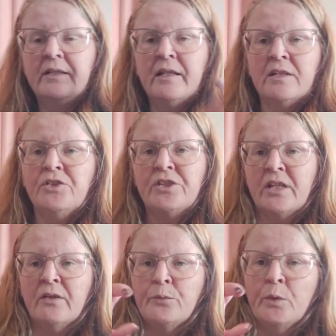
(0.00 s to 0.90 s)
Get
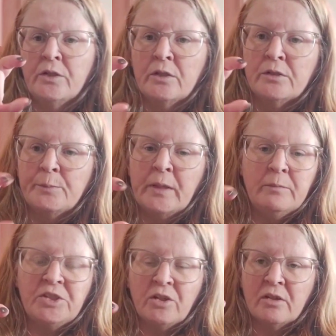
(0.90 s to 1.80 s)
yourself one of those
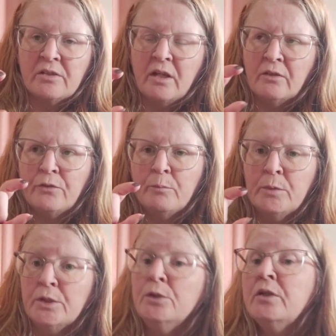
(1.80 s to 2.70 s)
baby jars of
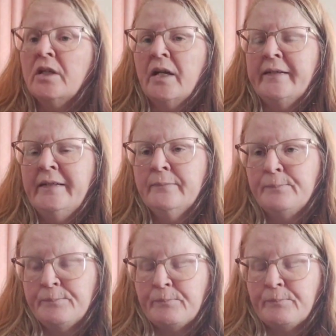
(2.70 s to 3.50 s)
Manuka honey.